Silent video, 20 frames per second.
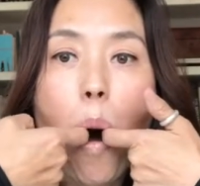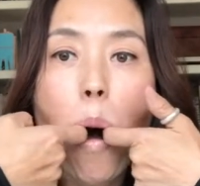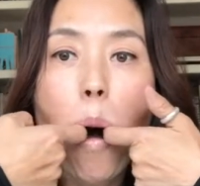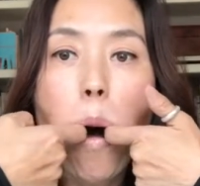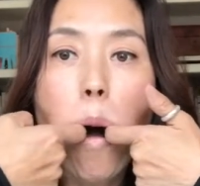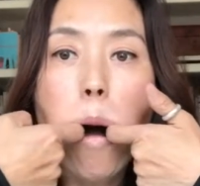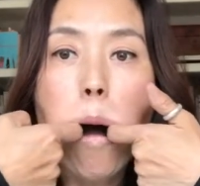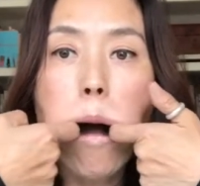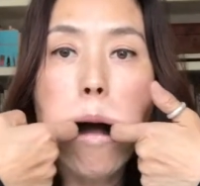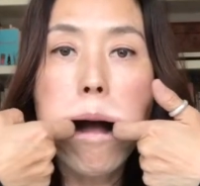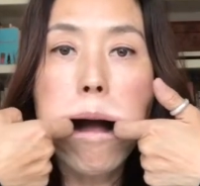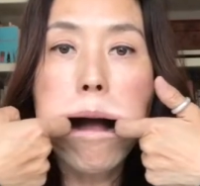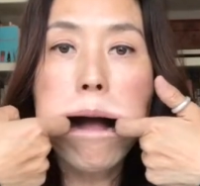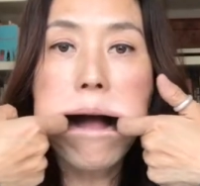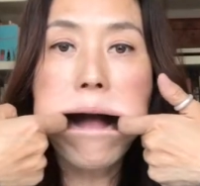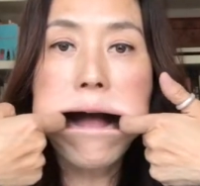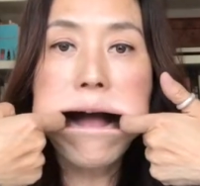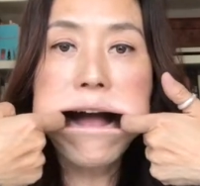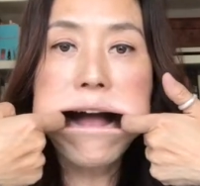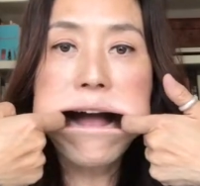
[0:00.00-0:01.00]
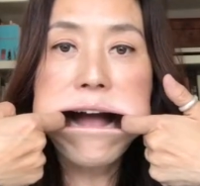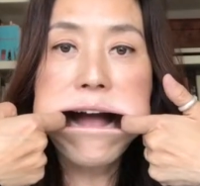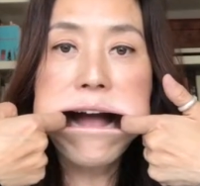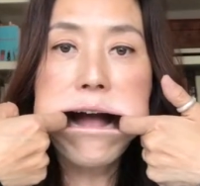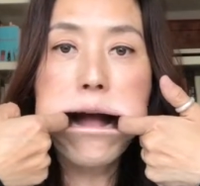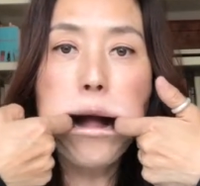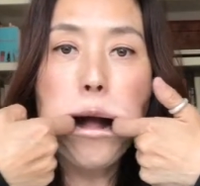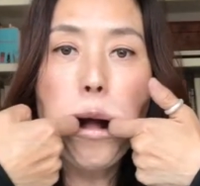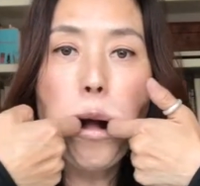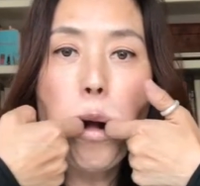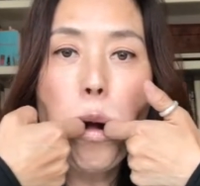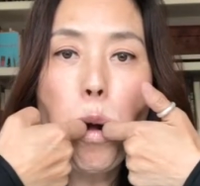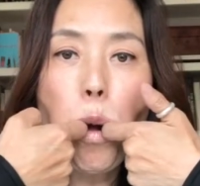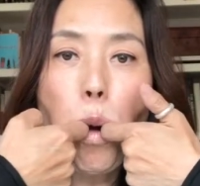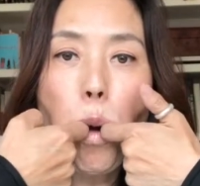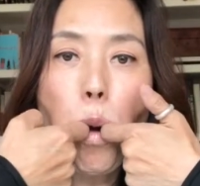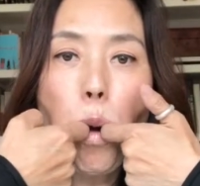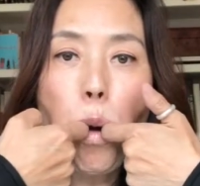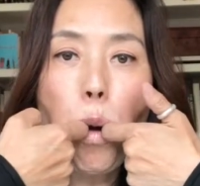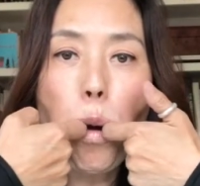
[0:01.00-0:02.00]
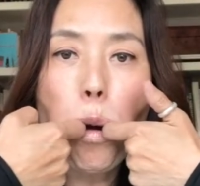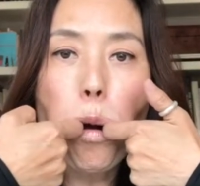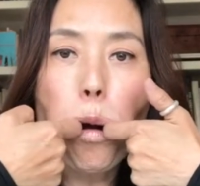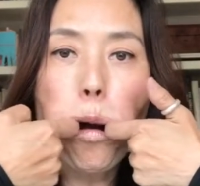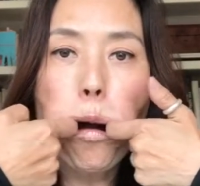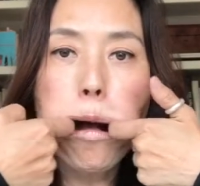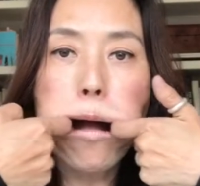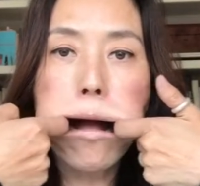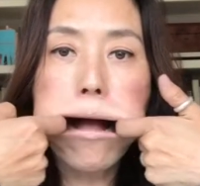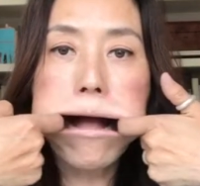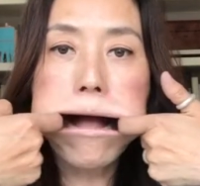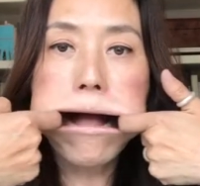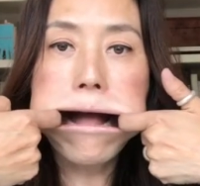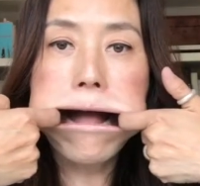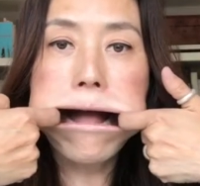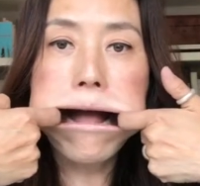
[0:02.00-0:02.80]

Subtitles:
Nothing is said.